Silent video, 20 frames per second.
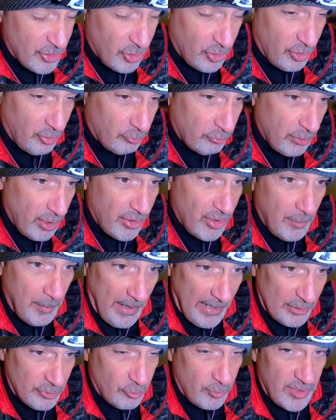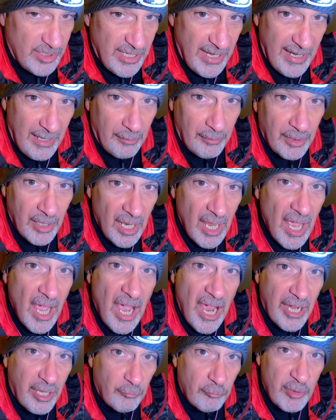it. It's not going to run the battery down.
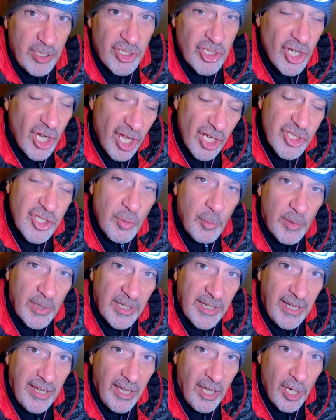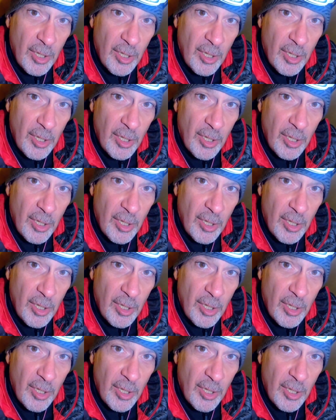I can recharge it when I get